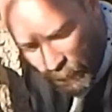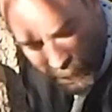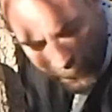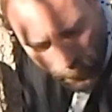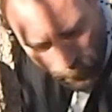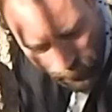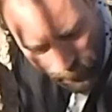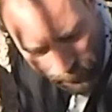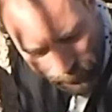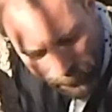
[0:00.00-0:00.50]
I
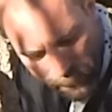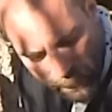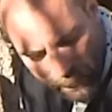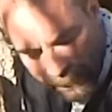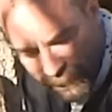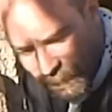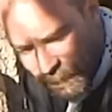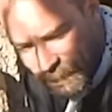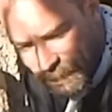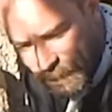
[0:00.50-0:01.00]
know they've
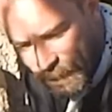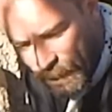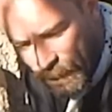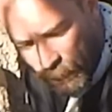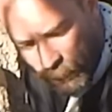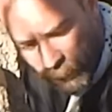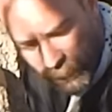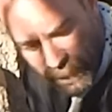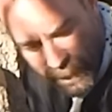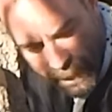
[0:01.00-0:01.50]
dug this
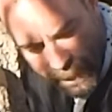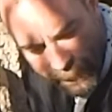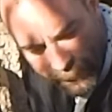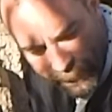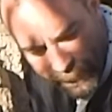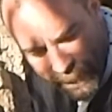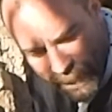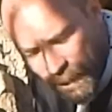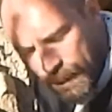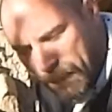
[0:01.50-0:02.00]
down
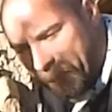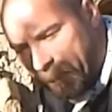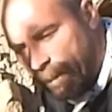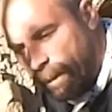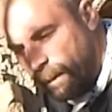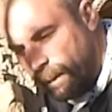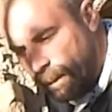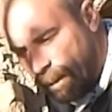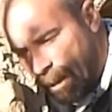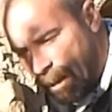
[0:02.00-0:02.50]
and they have
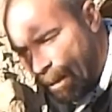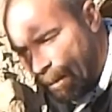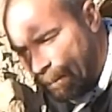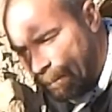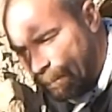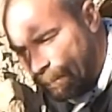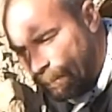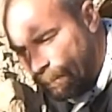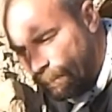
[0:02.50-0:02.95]
not got